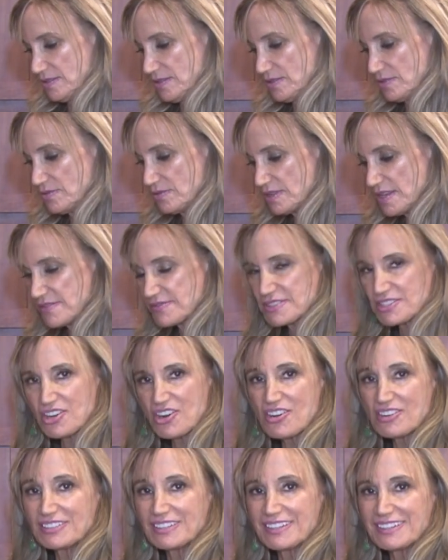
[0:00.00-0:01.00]
Who loves
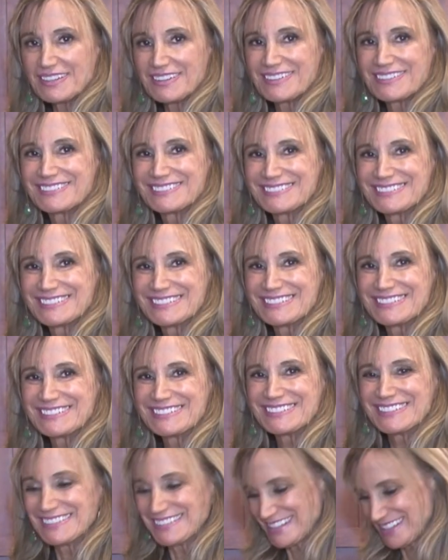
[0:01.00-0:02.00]
garlic?
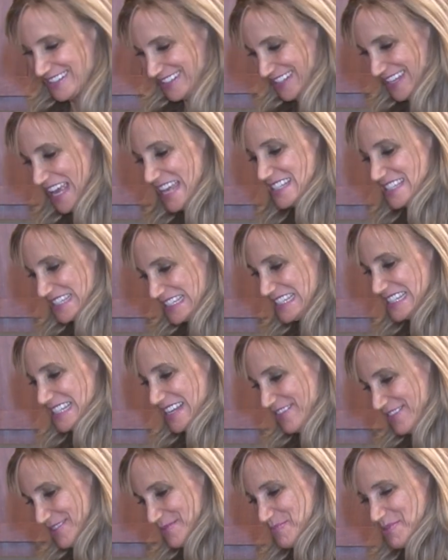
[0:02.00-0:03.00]
Yes,
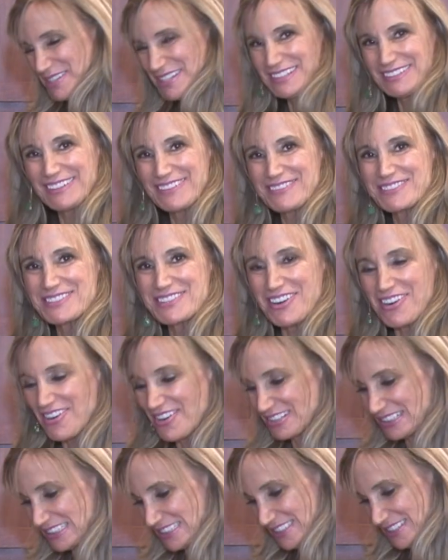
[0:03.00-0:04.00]
everybody loves
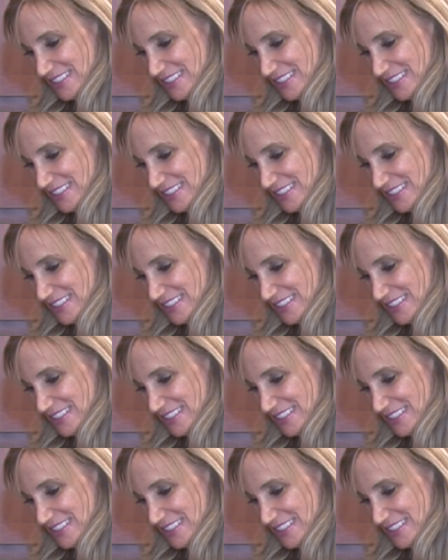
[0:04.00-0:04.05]
garlic.